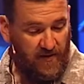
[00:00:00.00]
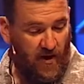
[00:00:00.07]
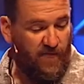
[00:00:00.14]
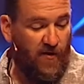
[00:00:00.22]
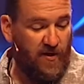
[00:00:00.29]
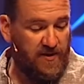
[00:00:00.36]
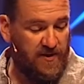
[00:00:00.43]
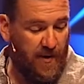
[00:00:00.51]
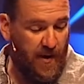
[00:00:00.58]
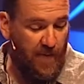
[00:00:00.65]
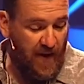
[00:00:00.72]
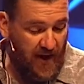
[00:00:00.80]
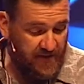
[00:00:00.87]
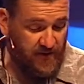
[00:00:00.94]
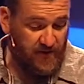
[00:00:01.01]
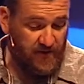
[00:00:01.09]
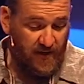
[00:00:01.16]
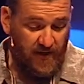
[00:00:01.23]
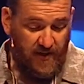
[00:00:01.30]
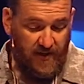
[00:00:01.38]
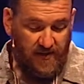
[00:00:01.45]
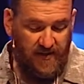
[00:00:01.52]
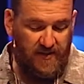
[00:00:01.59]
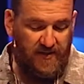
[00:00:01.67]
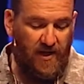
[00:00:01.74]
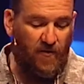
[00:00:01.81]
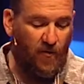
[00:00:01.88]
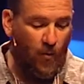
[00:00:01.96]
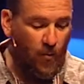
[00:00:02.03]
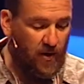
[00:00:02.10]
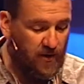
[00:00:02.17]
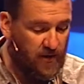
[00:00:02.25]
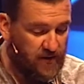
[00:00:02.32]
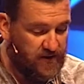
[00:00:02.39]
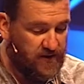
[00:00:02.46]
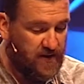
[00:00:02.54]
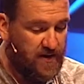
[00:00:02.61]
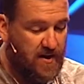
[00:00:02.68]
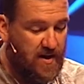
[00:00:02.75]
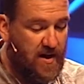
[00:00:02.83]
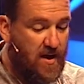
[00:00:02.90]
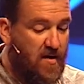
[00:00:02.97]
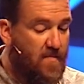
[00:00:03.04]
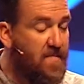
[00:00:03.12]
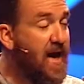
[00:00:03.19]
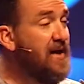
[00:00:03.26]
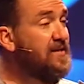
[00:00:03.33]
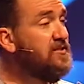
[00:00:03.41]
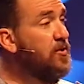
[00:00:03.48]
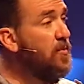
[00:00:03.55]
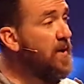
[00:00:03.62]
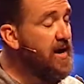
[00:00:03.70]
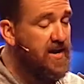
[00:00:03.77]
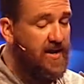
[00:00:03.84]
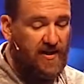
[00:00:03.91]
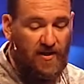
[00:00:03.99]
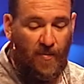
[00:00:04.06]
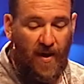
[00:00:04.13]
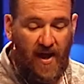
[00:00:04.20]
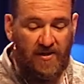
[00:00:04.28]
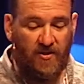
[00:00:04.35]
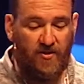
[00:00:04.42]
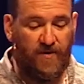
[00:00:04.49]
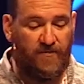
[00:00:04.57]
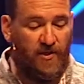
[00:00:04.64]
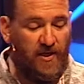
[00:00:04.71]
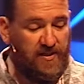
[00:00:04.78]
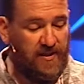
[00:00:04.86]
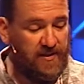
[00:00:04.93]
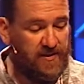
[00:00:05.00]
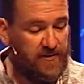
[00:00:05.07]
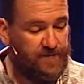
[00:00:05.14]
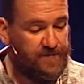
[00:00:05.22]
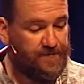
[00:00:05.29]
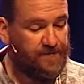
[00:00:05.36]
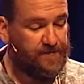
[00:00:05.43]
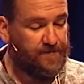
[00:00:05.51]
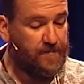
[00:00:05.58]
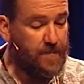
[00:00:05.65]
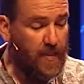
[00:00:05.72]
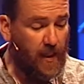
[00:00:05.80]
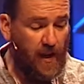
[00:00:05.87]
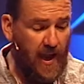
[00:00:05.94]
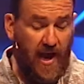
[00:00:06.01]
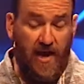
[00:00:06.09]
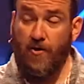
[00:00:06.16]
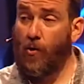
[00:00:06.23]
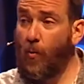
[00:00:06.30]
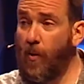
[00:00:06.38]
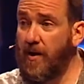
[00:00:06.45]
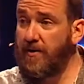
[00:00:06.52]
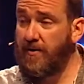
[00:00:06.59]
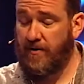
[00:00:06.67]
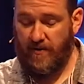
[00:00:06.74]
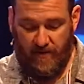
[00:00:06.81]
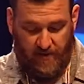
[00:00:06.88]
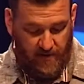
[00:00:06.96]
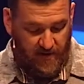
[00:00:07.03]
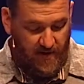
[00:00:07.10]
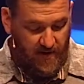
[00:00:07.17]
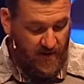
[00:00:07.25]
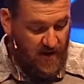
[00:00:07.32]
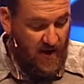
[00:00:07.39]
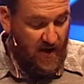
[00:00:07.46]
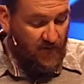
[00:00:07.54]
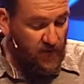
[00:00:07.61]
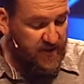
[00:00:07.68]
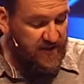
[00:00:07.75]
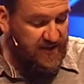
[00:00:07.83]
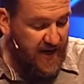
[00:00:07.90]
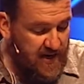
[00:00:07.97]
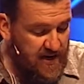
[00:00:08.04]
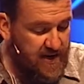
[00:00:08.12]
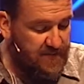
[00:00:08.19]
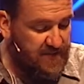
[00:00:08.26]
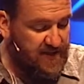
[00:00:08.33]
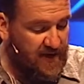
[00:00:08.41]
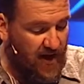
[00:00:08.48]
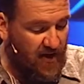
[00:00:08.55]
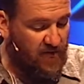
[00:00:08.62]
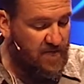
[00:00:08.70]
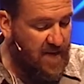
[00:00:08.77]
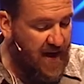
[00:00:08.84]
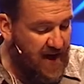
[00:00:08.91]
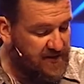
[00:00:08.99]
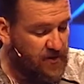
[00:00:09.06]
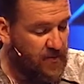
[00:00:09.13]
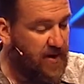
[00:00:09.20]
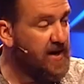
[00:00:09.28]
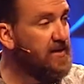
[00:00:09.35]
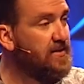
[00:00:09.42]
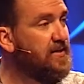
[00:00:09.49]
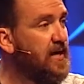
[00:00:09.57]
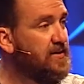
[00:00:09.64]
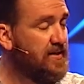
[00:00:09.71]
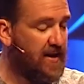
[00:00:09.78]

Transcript: are false apostles, deceitful workers, masquerading as apostles of Jesus. And no wonder, for Satan himself masquerades as an